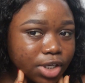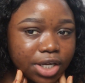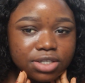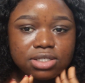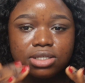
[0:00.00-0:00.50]

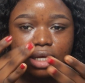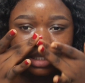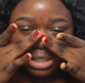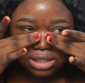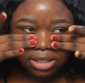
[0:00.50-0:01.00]
Can you see
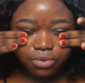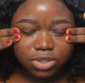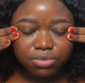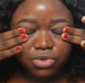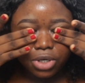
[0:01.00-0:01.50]
that? Exactly
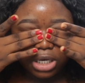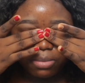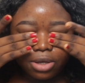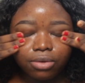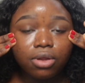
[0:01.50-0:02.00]
what I'm talking
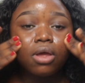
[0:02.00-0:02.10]
about.